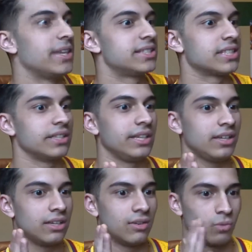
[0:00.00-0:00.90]

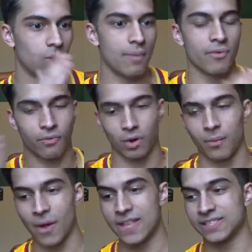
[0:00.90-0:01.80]
Basically, right before
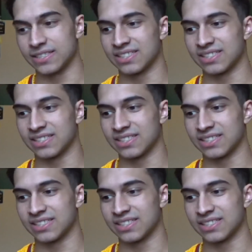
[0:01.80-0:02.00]
we went into